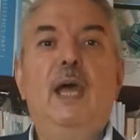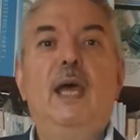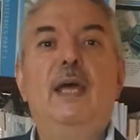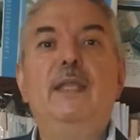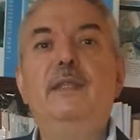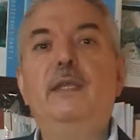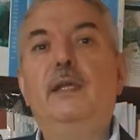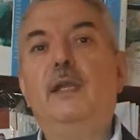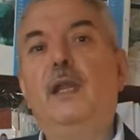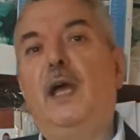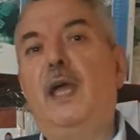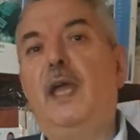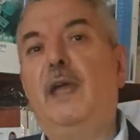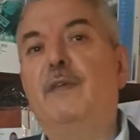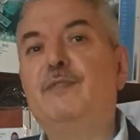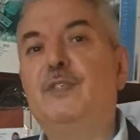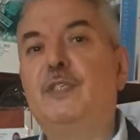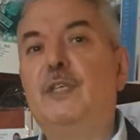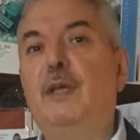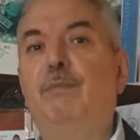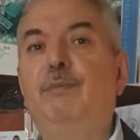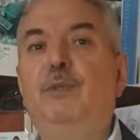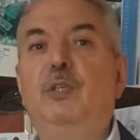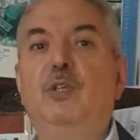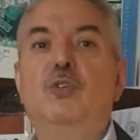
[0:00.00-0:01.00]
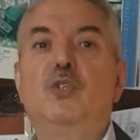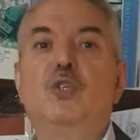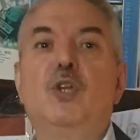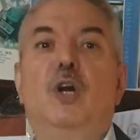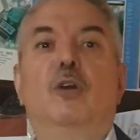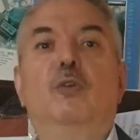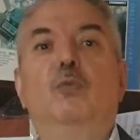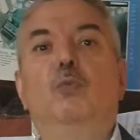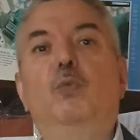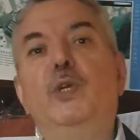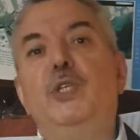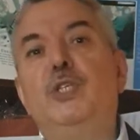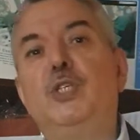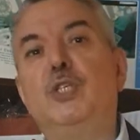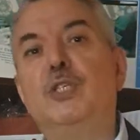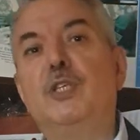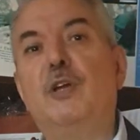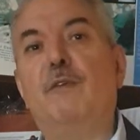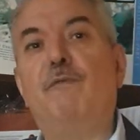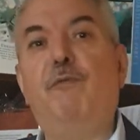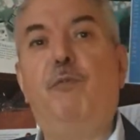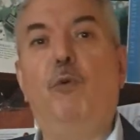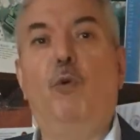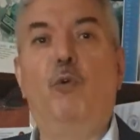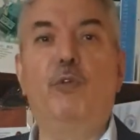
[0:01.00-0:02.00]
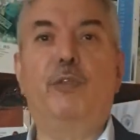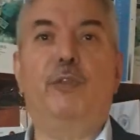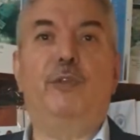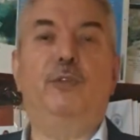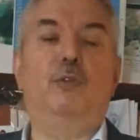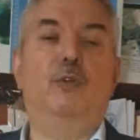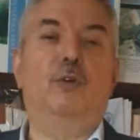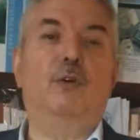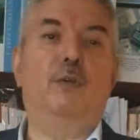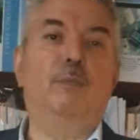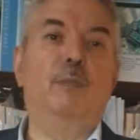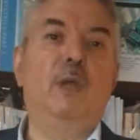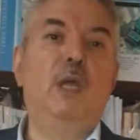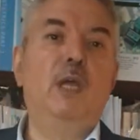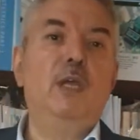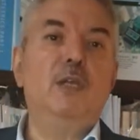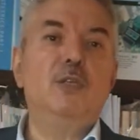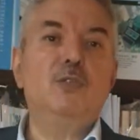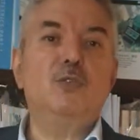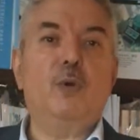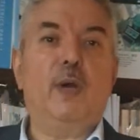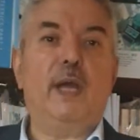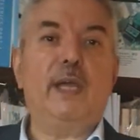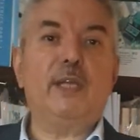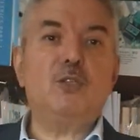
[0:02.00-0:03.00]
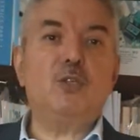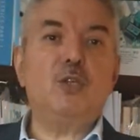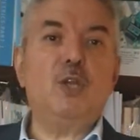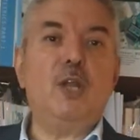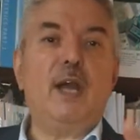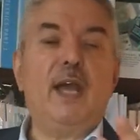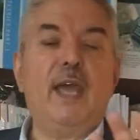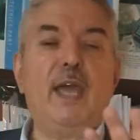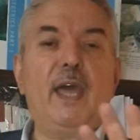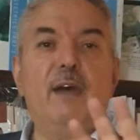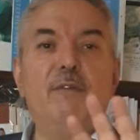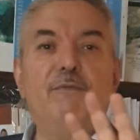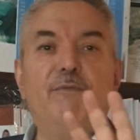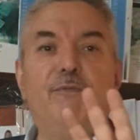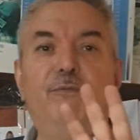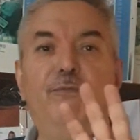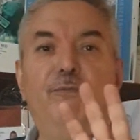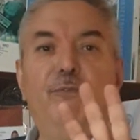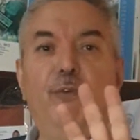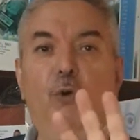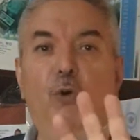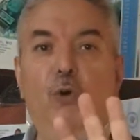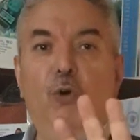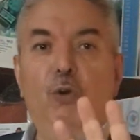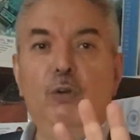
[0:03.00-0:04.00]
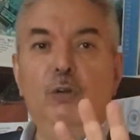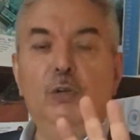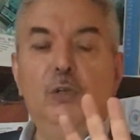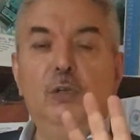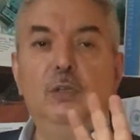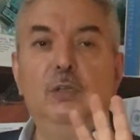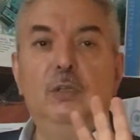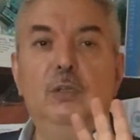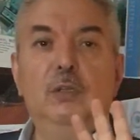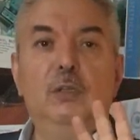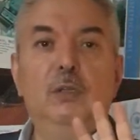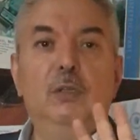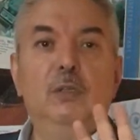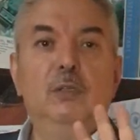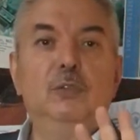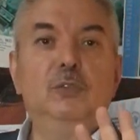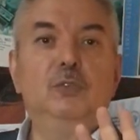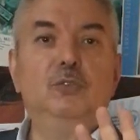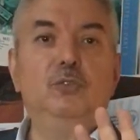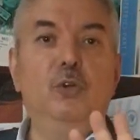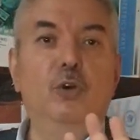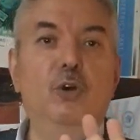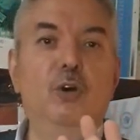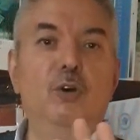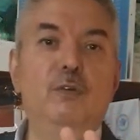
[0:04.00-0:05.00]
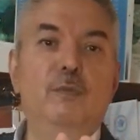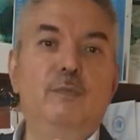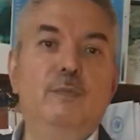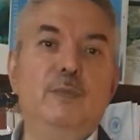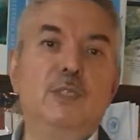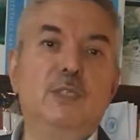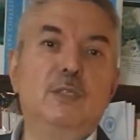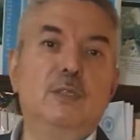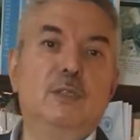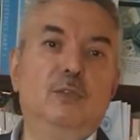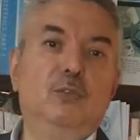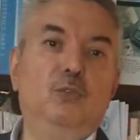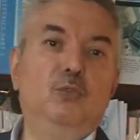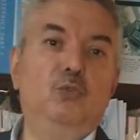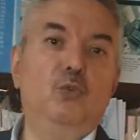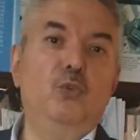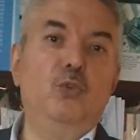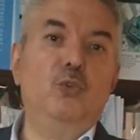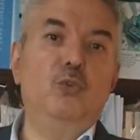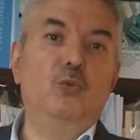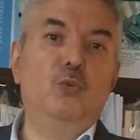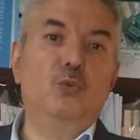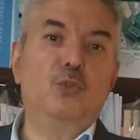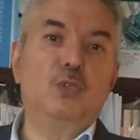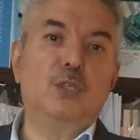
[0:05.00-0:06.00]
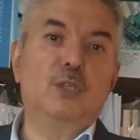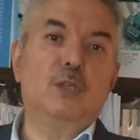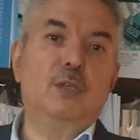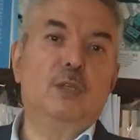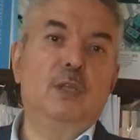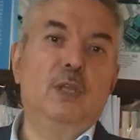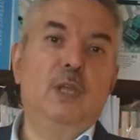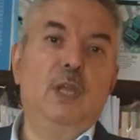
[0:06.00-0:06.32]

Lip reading: And then I have septic shock, which is a fourth term. So actually I have four terms to use.